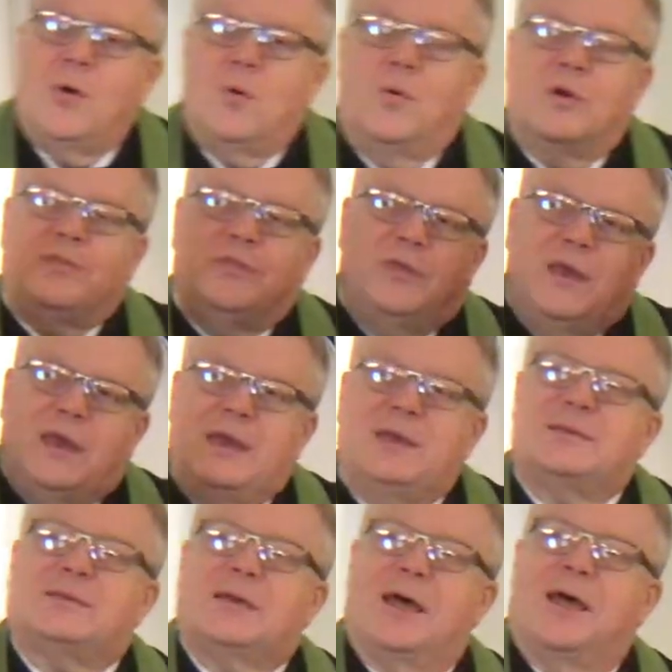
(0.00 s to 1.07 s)
When
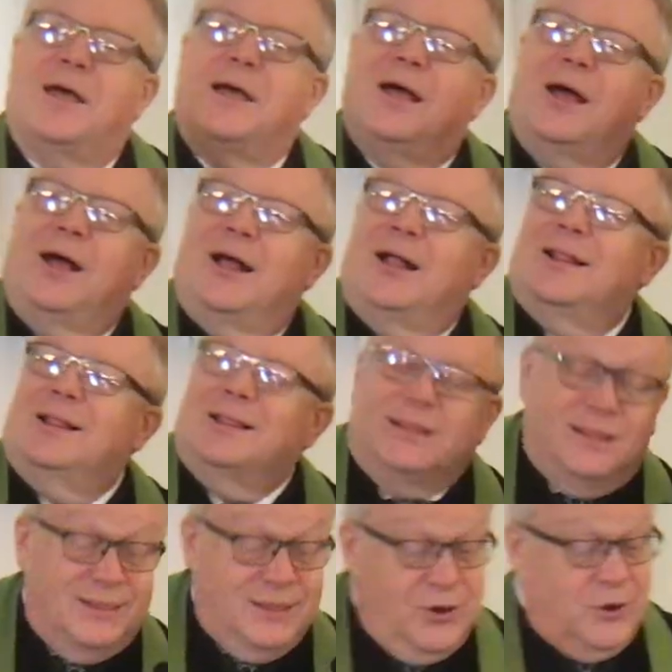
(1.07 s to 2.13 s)
these
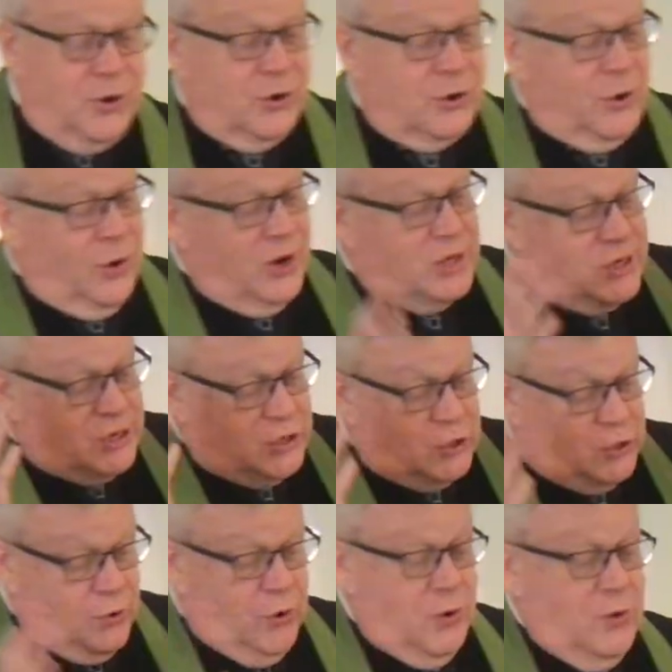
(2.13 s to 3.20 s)
ludicrous
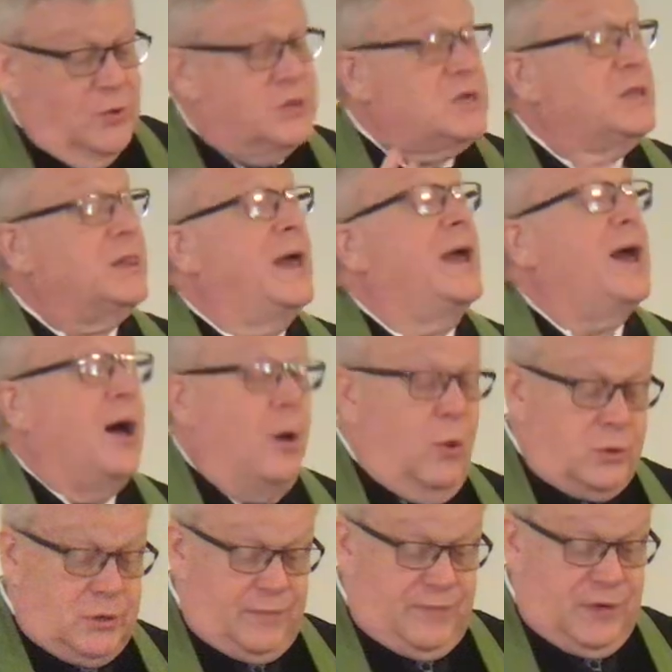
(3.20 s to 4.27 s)
truths lay
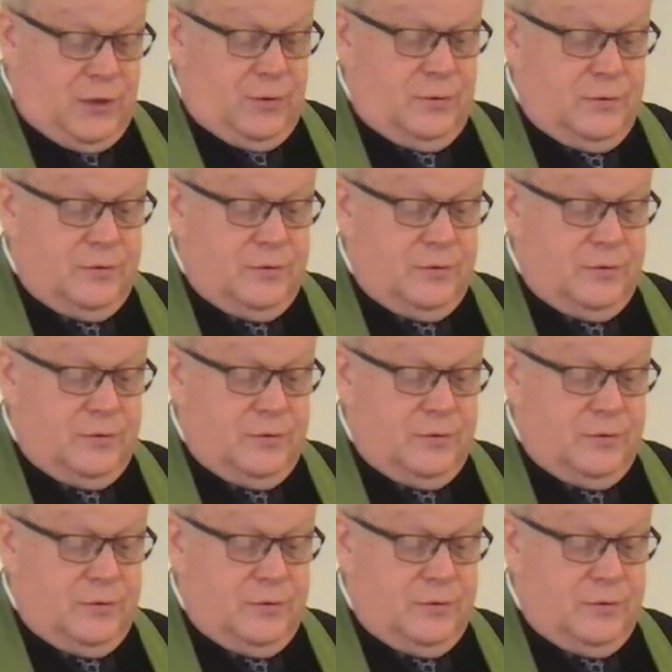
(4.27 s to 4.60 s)
hold of you,